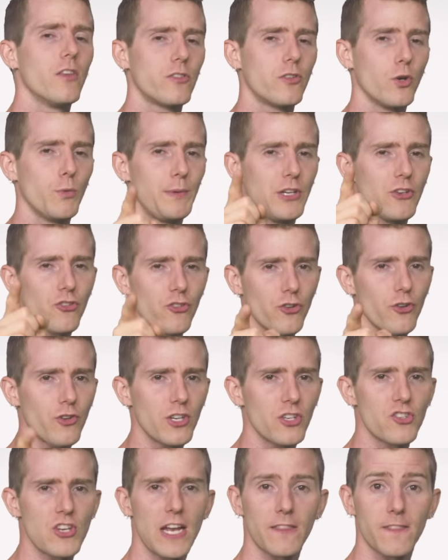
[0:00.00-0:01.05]
So be sure
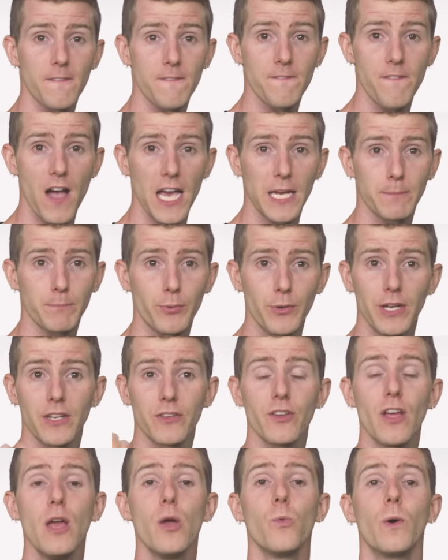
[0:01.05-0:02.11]
to check the fine
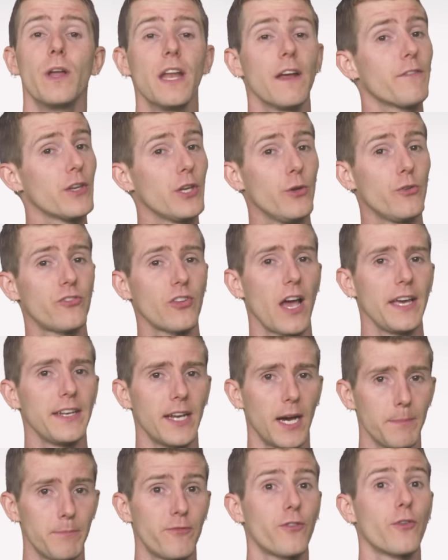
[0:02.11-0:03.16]
print whenever you sign
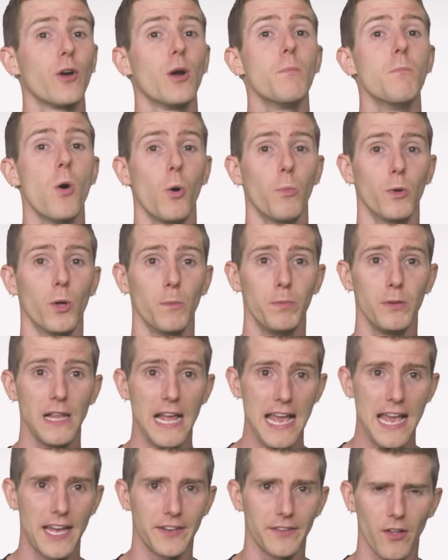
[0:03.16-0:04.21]
up for a mobile
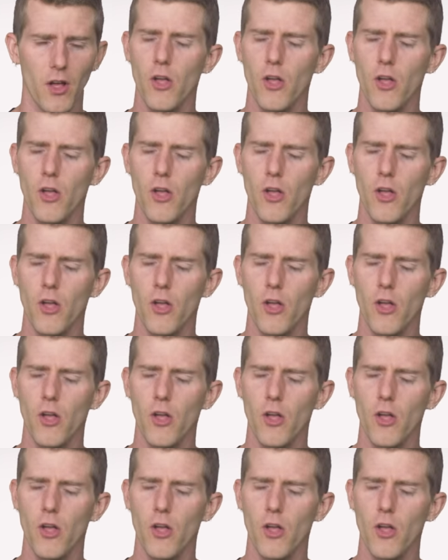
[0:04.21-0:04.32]
plan.